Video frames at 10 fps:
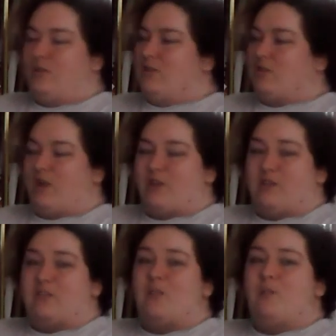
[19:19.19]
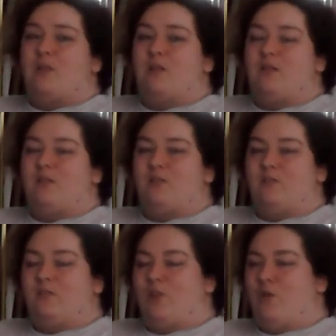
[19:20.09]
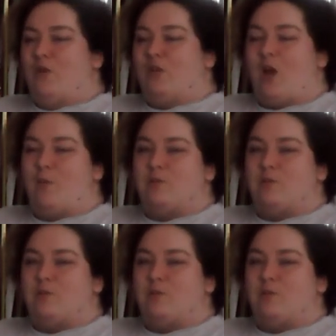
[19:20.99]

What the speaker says: Goodness gracious. Let me know in the